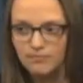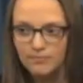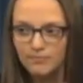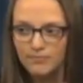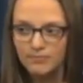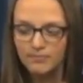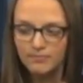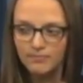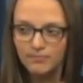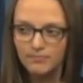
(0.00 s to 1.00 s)

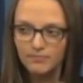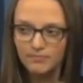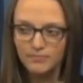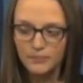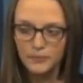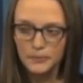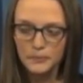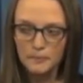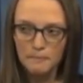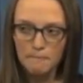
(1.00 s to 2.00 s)

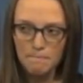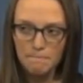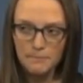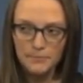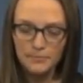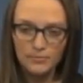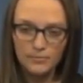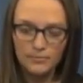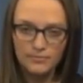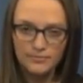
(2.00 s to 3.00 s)

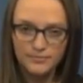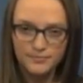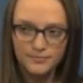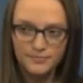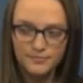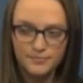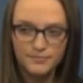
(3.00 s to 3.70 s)
(silent)